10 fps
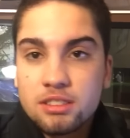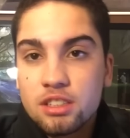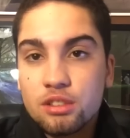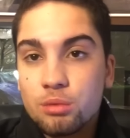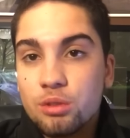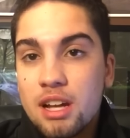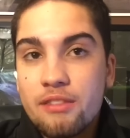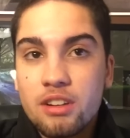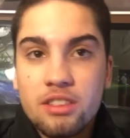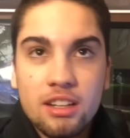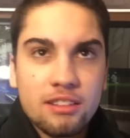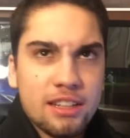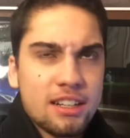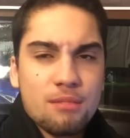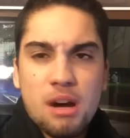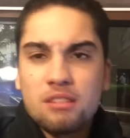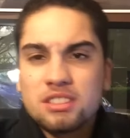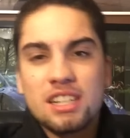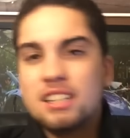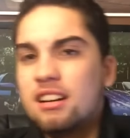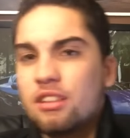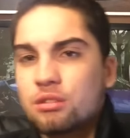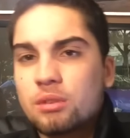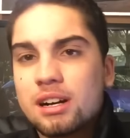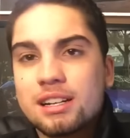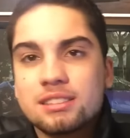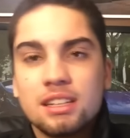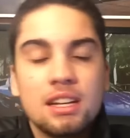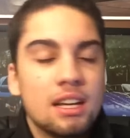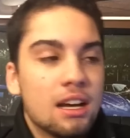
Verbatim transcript: it's going to ruin everything, and they come out saying otherwise.